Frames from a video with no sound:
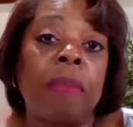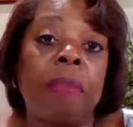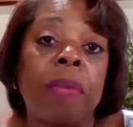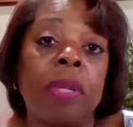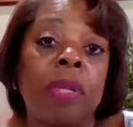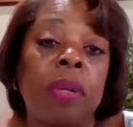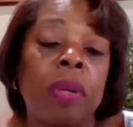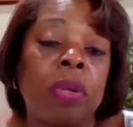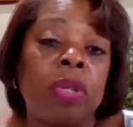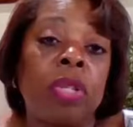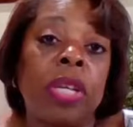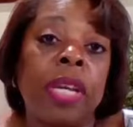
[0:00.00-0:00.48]

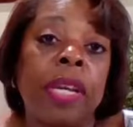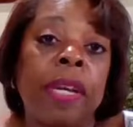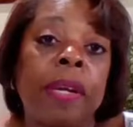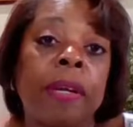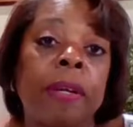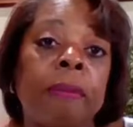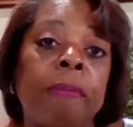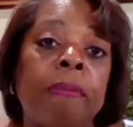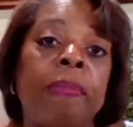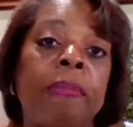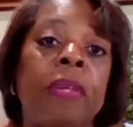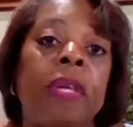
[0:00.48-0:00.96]

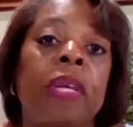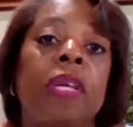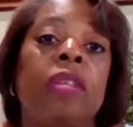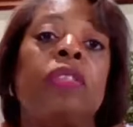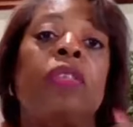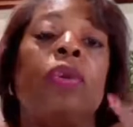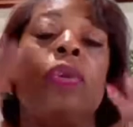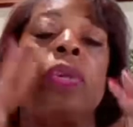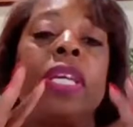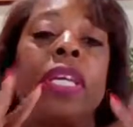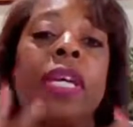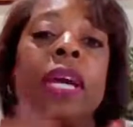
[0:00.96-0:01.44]
negotiator.
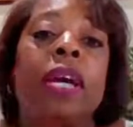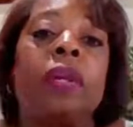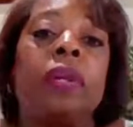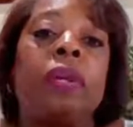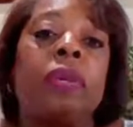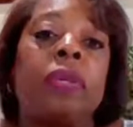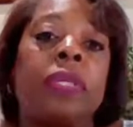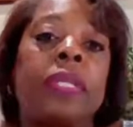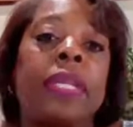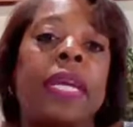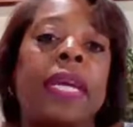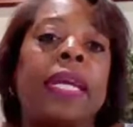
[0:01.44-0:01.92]
So he
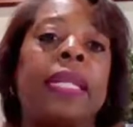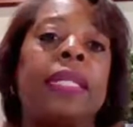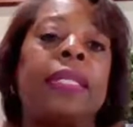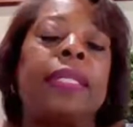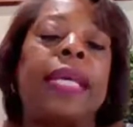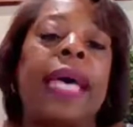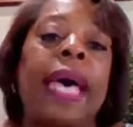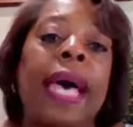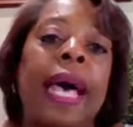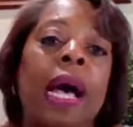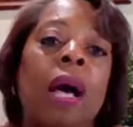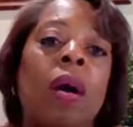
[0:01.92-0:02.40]

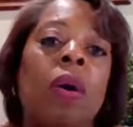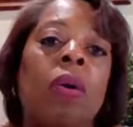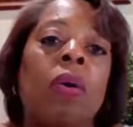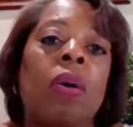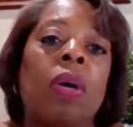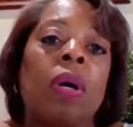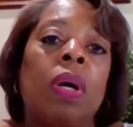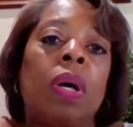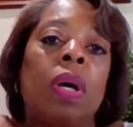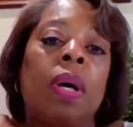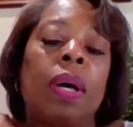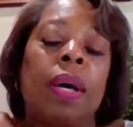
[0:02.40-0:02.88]
understands
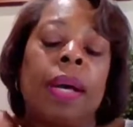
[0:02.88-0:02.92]
how